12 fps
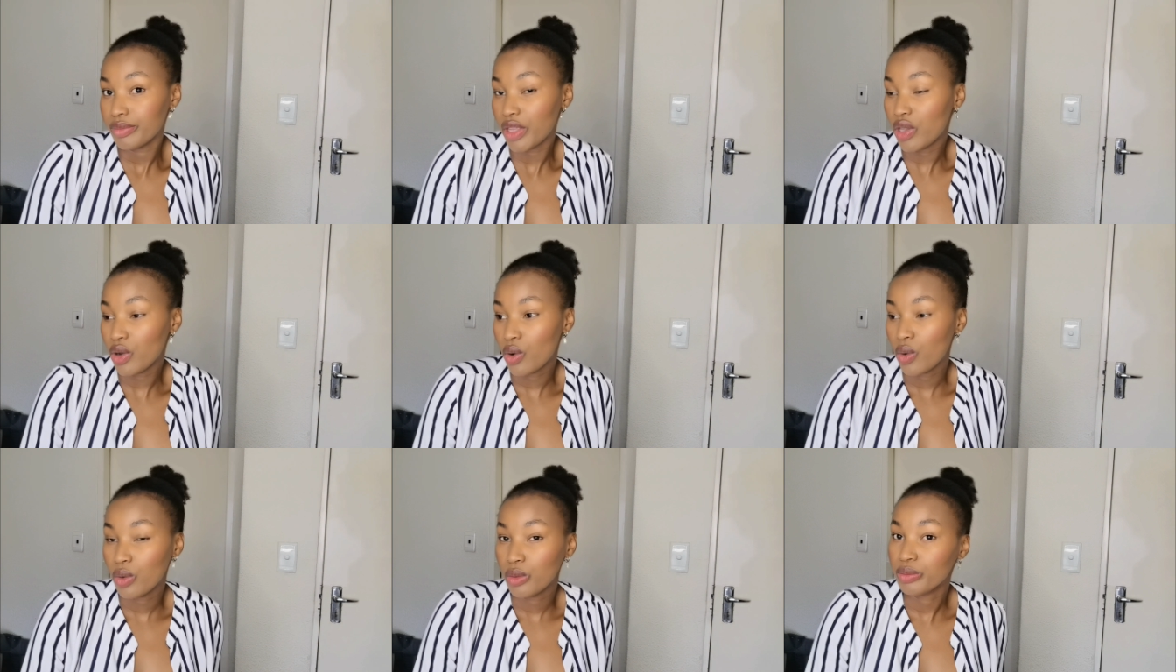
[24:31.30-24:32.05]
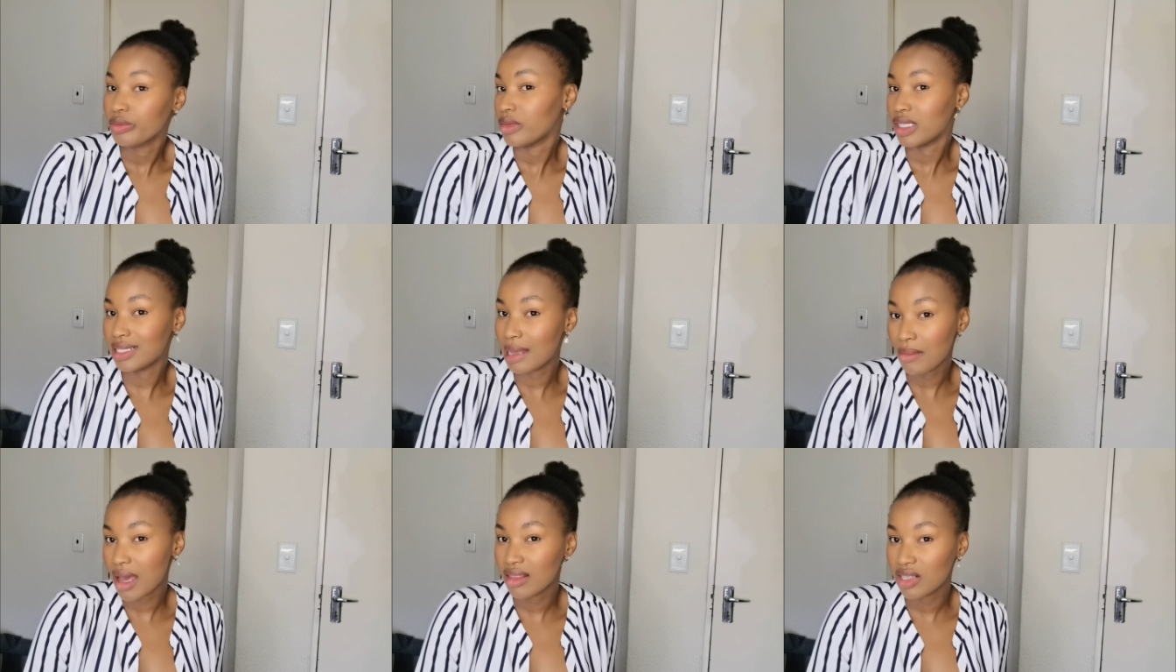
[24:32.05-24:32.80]
you know,
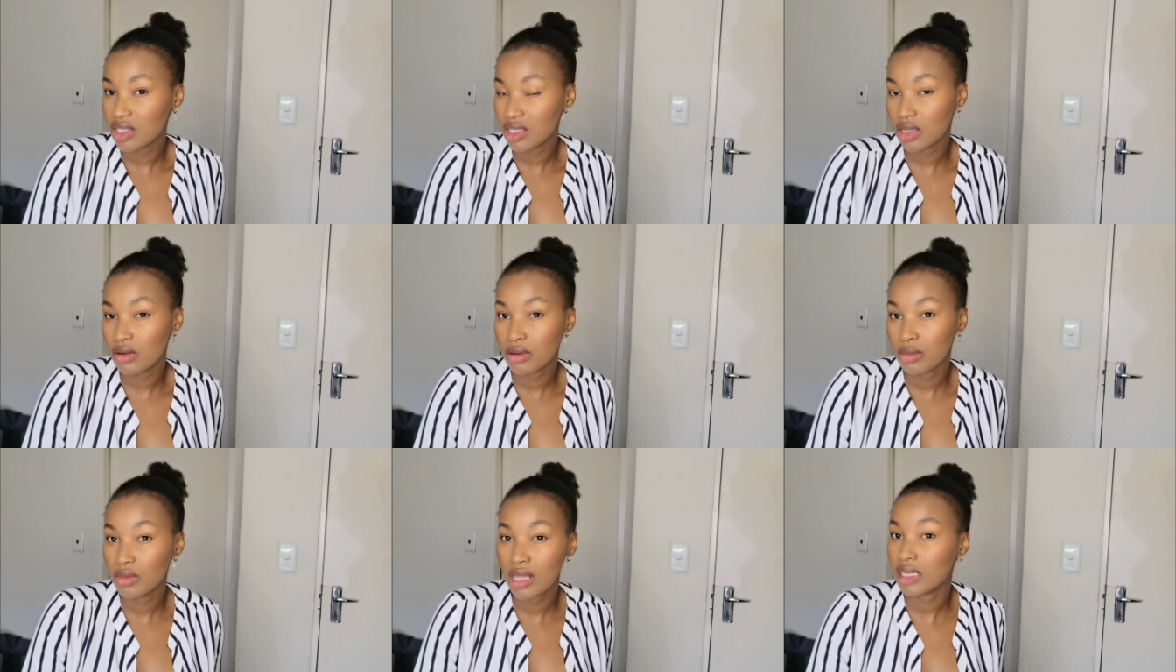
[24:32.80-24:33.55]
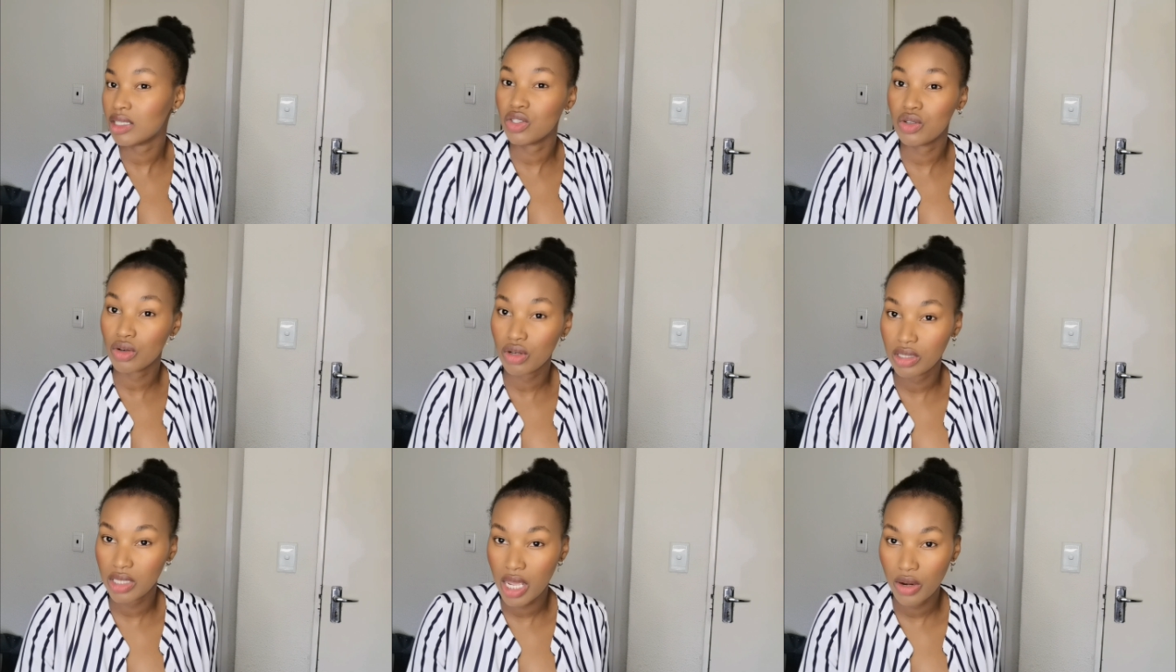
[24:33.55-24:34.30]
some other serum that does not
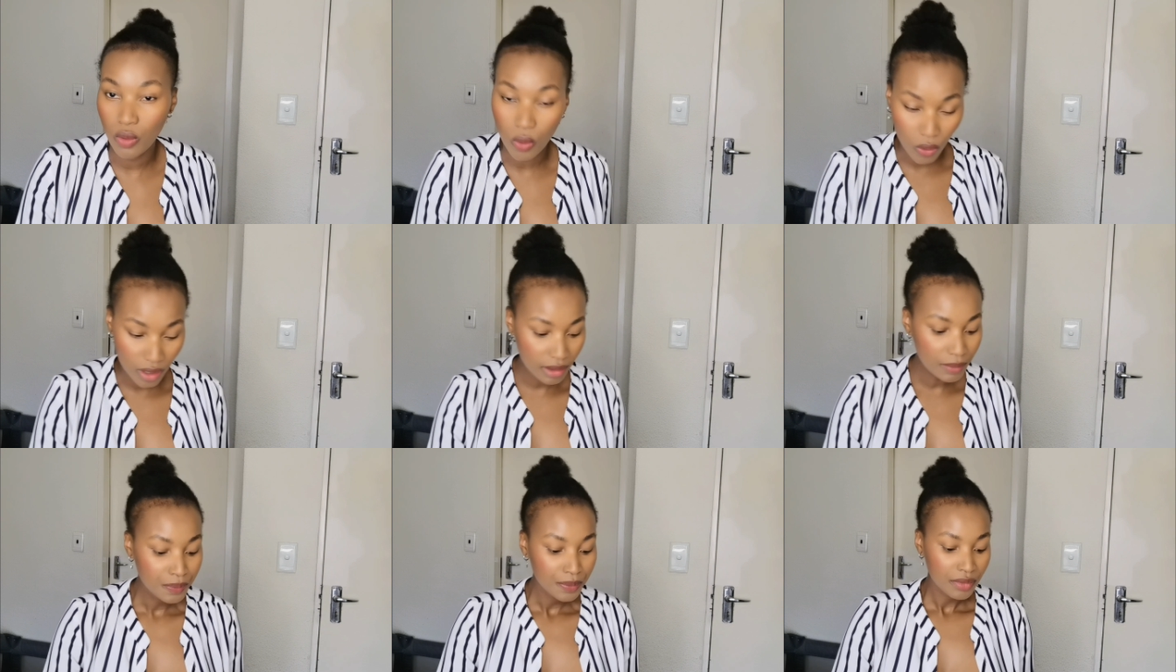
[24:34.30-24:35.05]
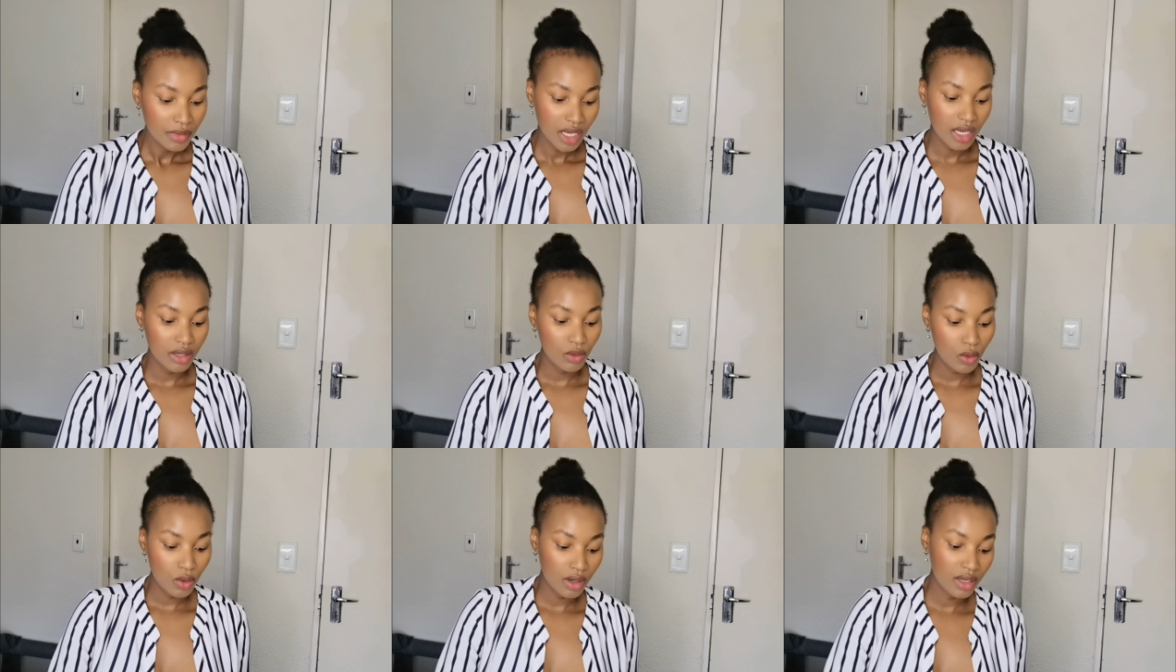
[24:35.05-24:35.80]
contain oil. It,
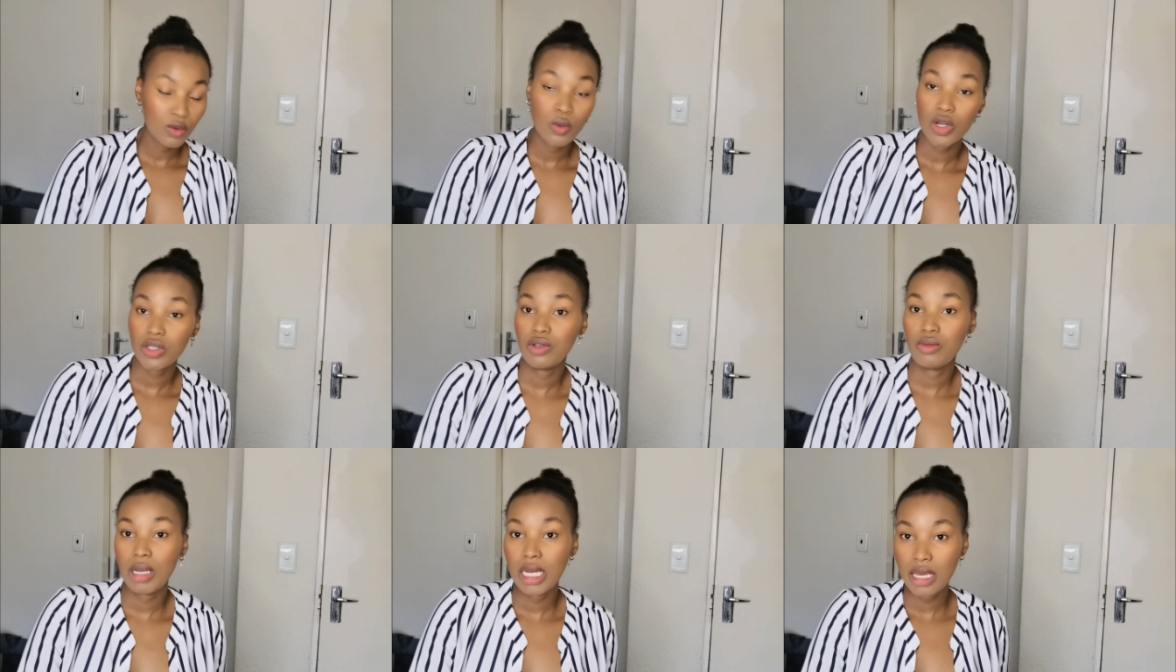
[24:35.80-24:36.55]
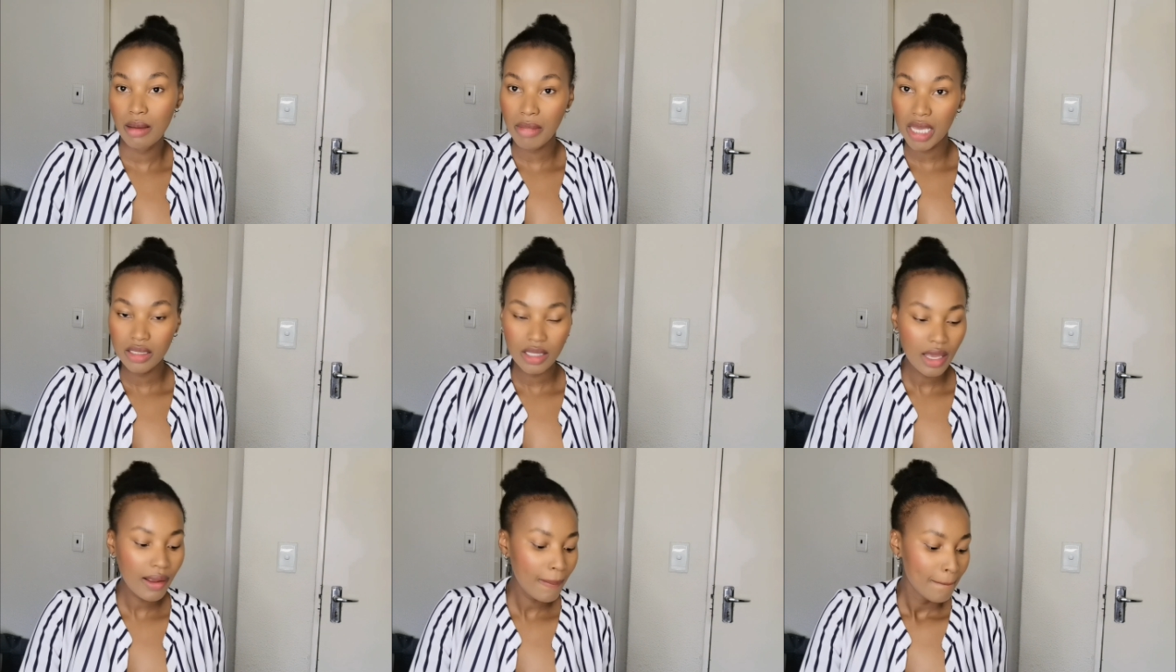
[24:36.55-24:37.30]
it works really
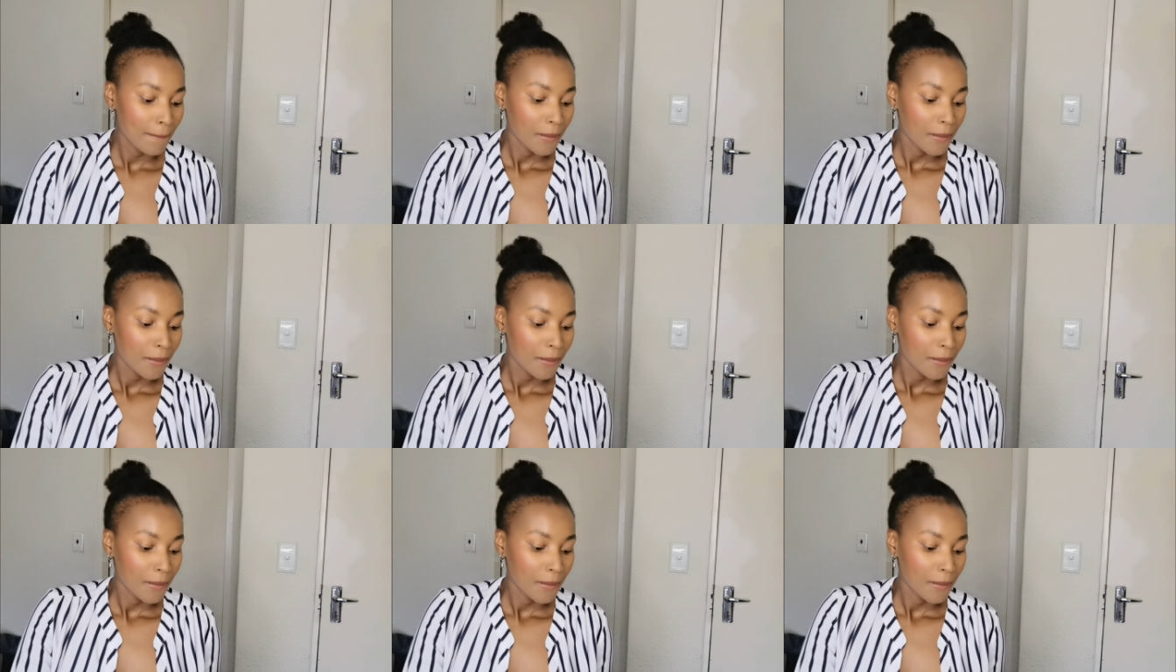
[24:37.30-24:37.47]
amazing.